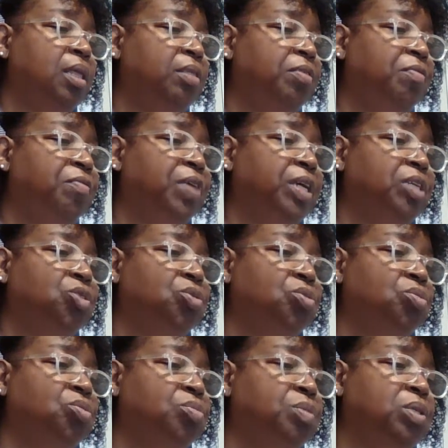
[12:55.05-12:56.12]
the
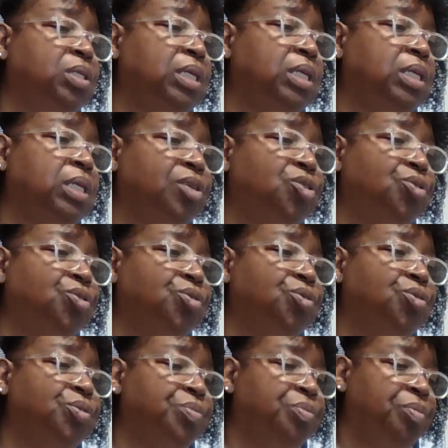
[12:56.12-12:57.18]
facial
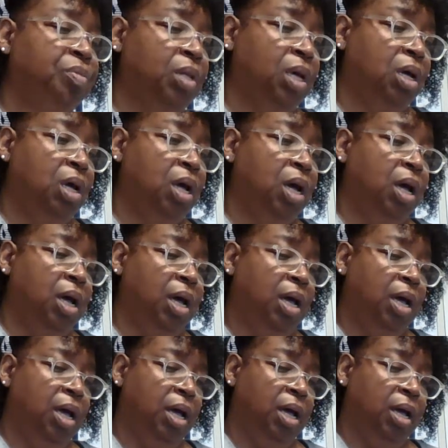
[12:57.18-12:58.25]
massager
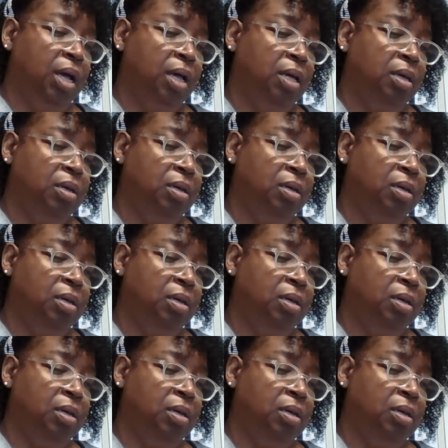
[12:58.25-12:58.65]
uh,